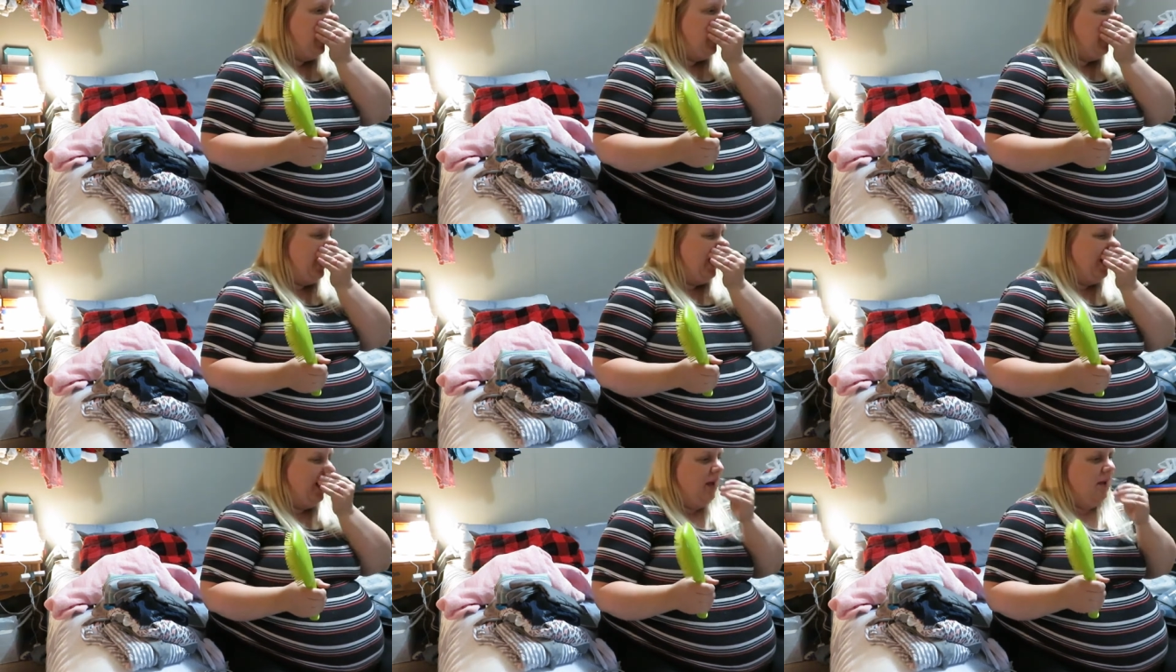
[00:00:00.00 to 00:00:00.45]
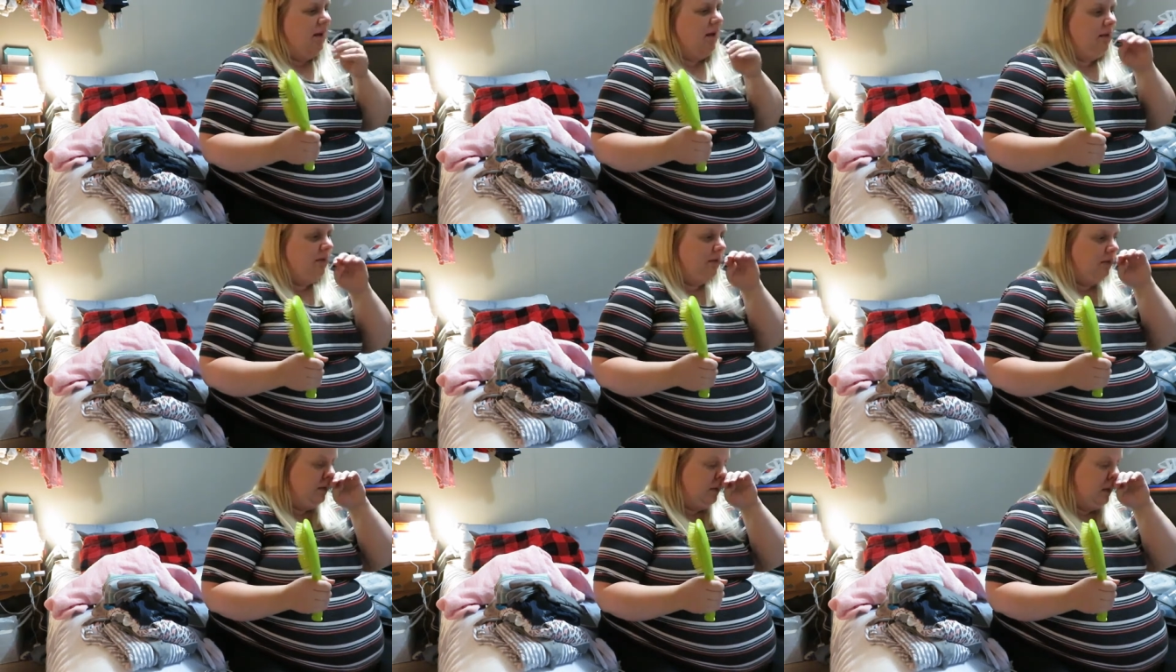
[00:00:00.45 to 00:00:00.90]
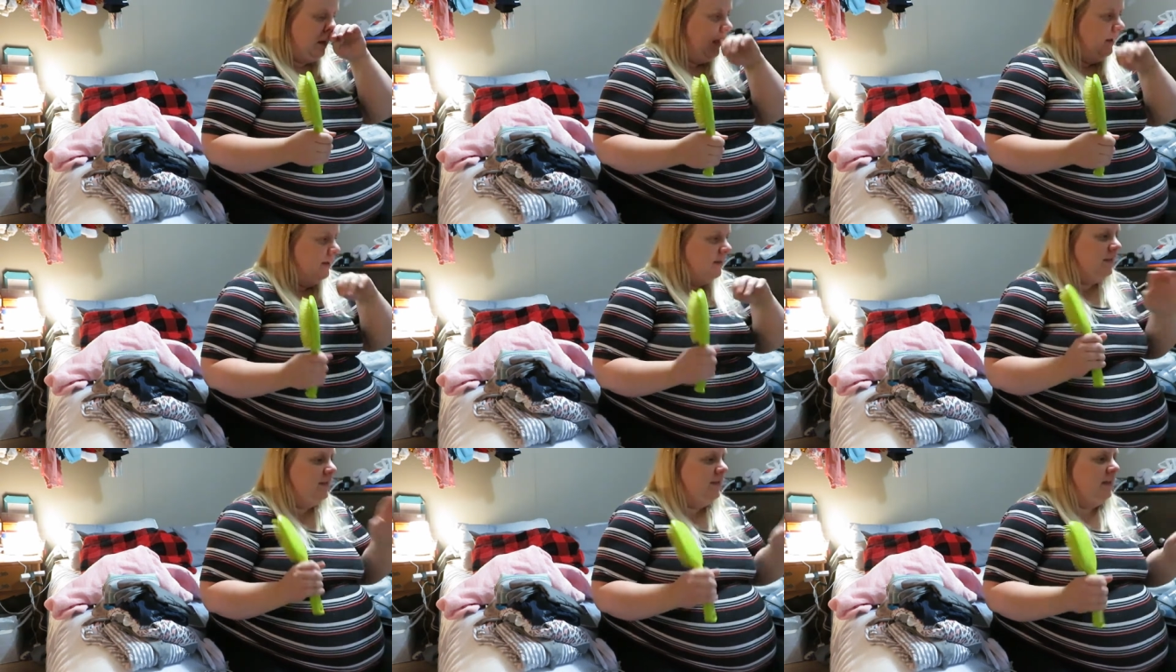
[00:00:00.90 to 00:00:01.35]
I
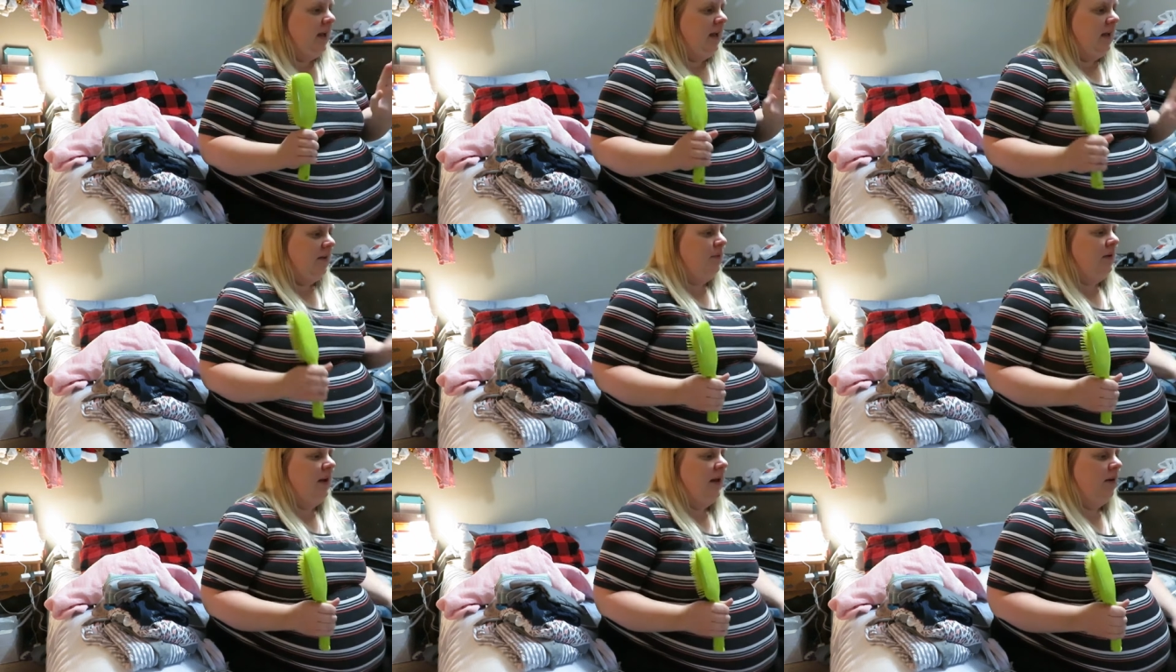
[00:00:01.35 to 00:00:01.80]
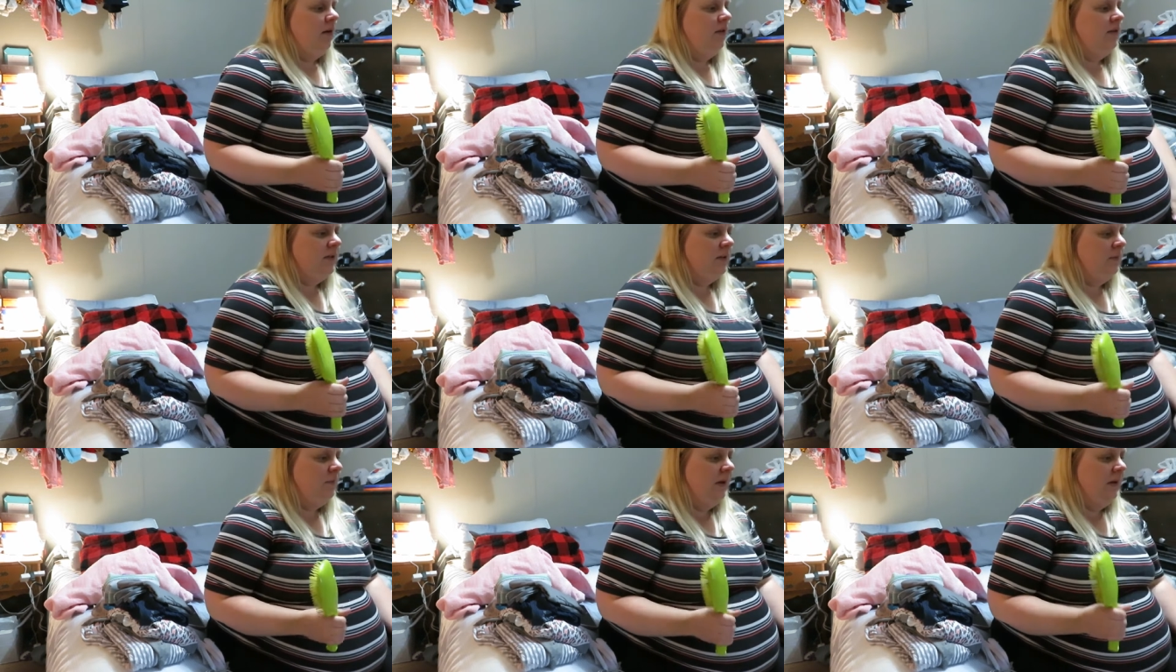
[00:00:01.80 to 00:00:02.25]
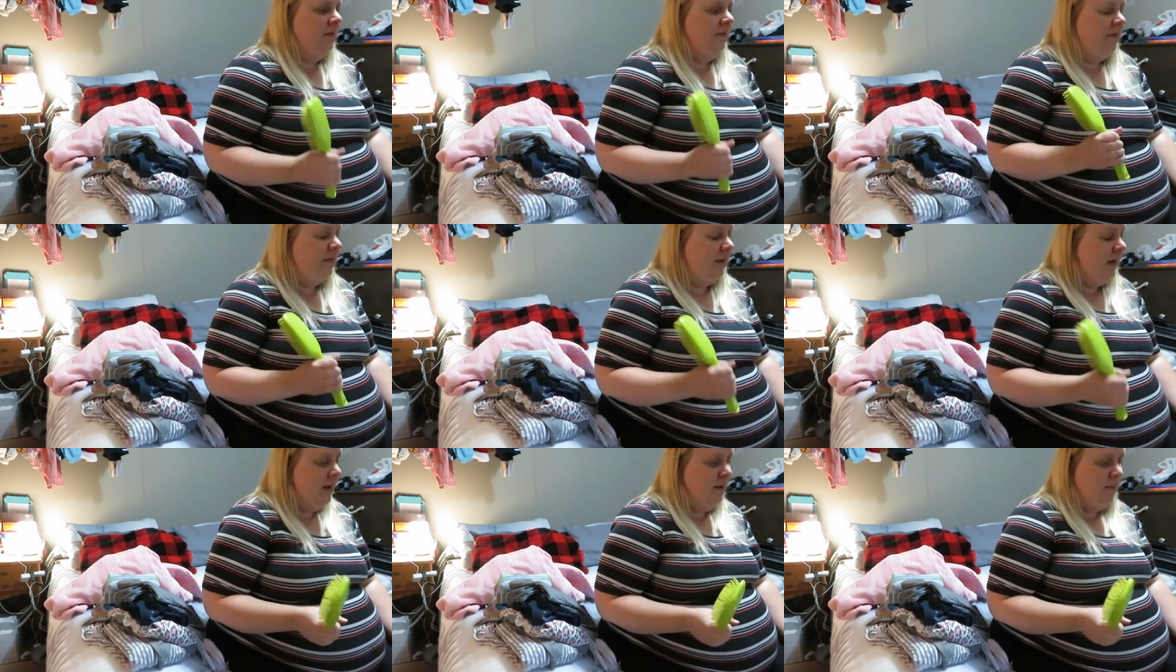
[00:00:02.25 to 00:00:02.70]
can't stand when I go somewhere
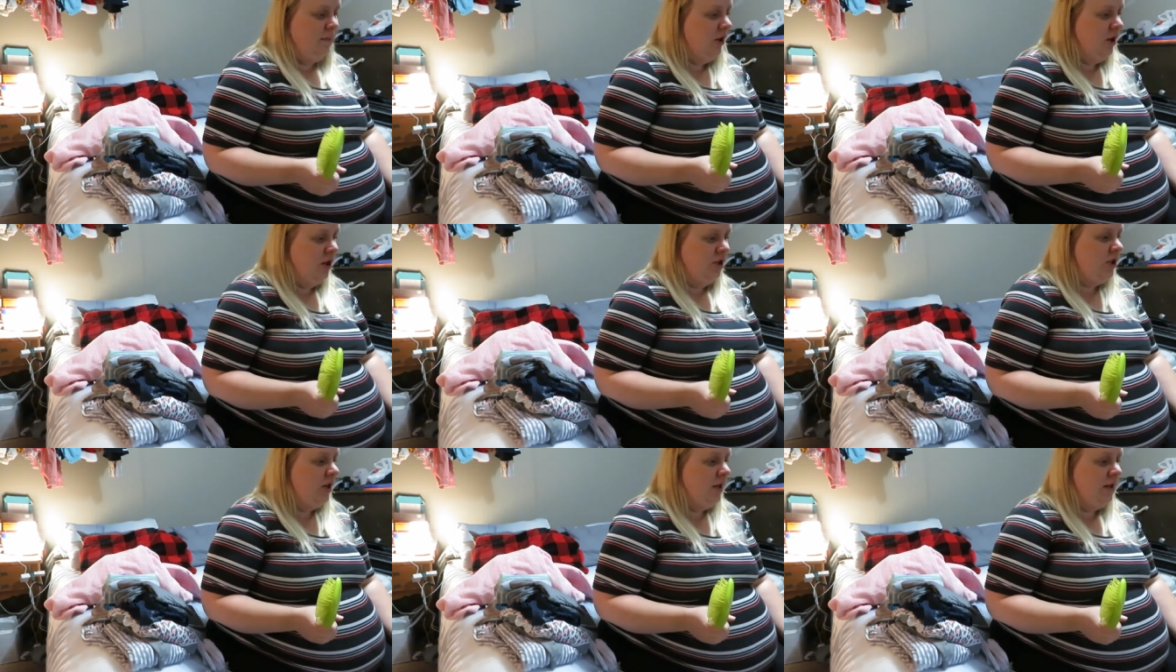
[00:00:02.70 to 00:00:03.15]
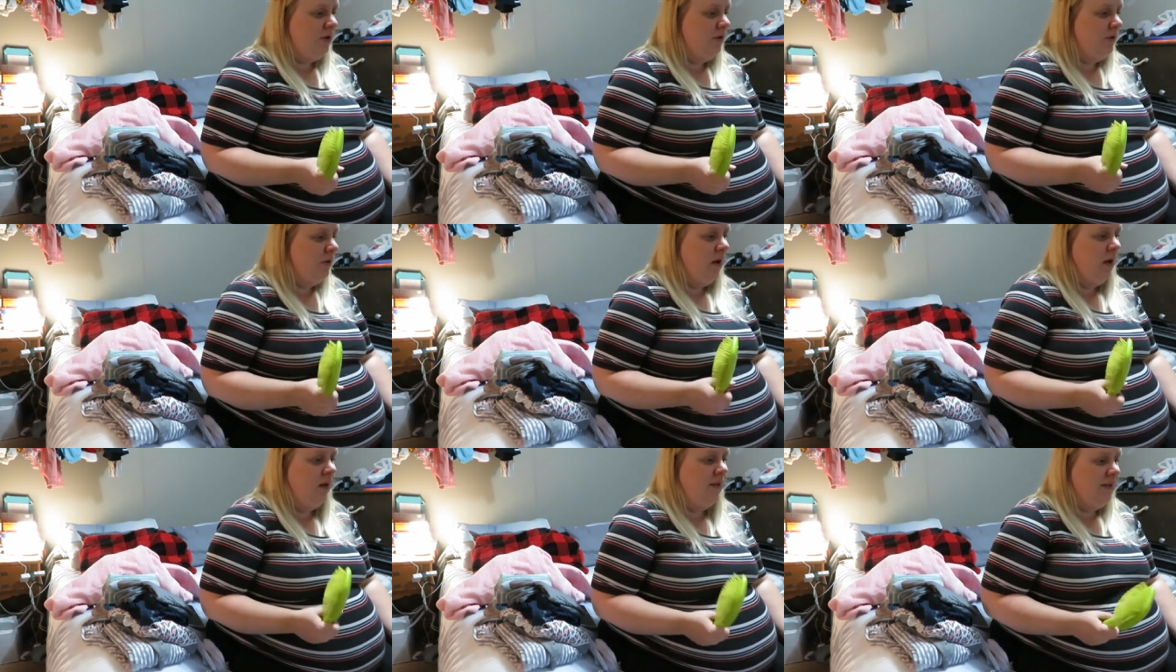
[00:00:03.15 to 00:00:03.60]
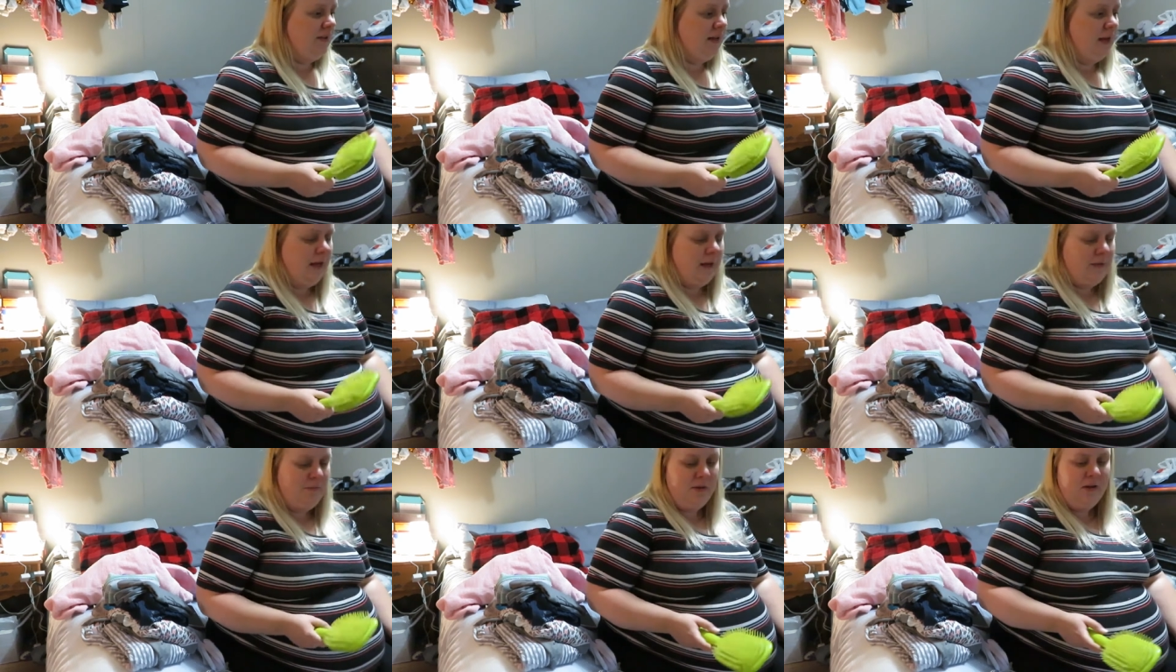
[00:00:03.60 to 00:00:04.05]
and forget a brush. I do it all the
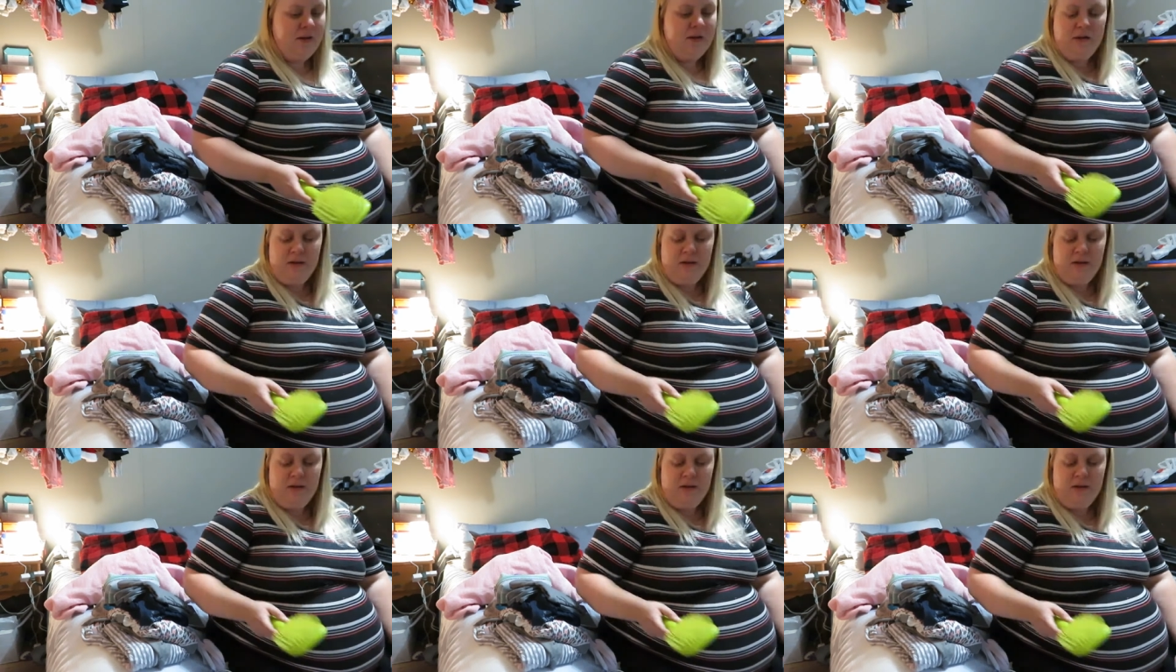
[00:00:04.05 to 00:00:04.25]
time.